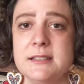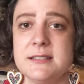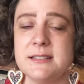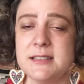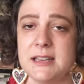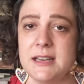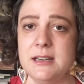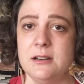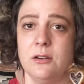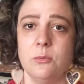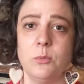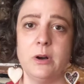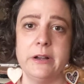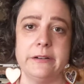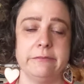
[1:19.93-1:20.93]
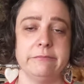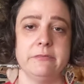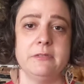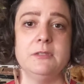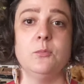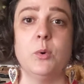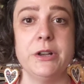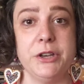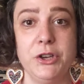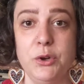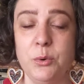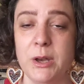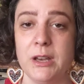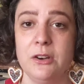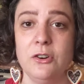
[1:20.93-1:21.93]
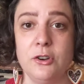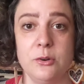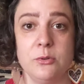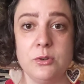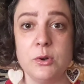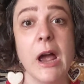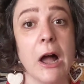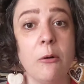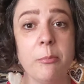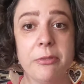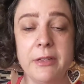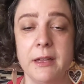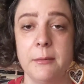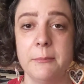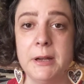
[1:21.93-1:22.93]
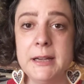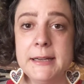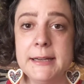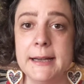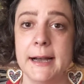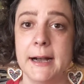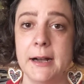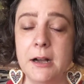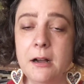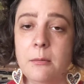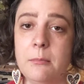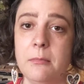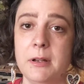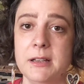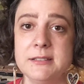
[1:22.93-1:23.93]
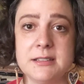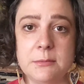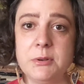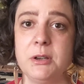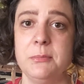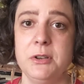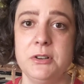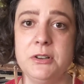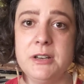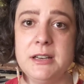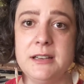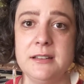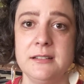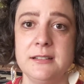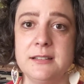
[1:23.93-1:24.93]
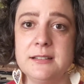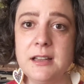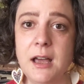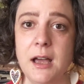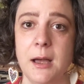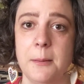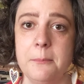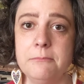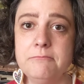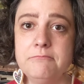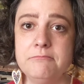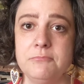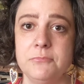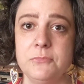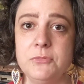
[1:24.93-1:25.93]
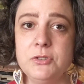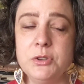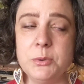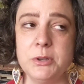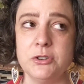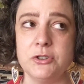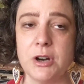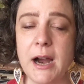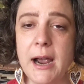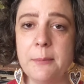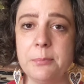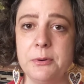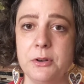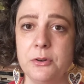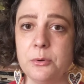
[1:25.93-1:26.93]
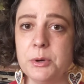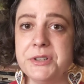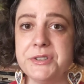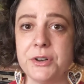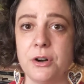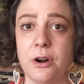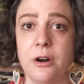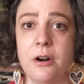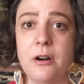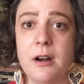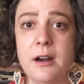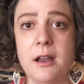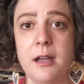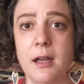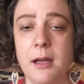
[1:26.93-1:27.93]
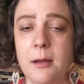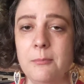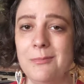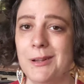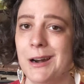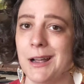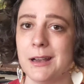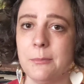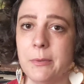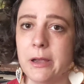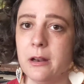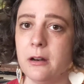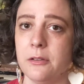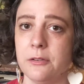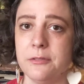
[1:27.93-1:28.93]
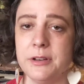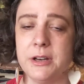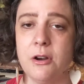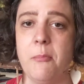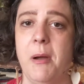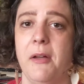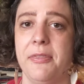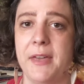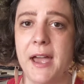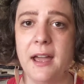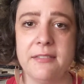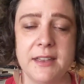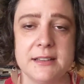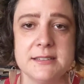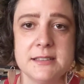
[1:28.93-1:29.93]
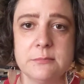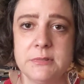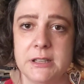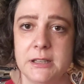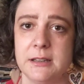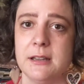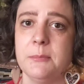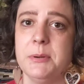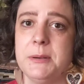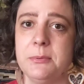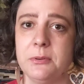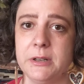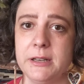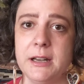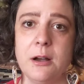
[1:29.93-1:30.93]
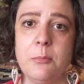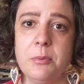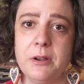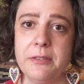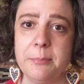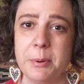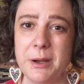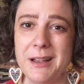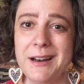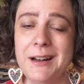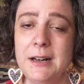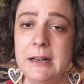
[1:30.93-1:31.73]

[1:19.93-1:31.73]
see what you can do to help them. In some communities, doing trap, neuter, return, and I can make another video about that. That's something that people need help with, but